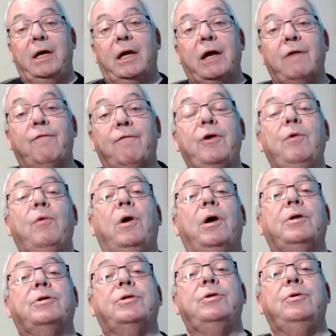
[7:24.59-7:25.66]
if we
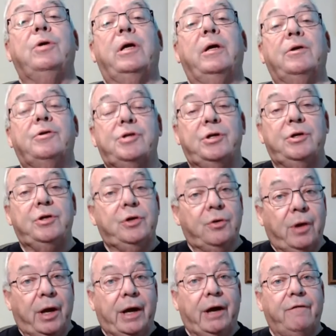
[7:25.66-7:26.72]
want to
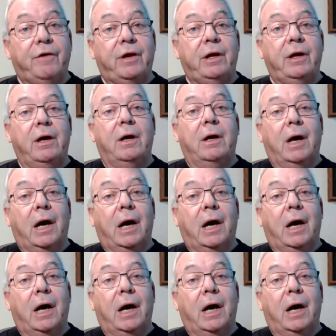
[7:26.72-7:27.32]
continue having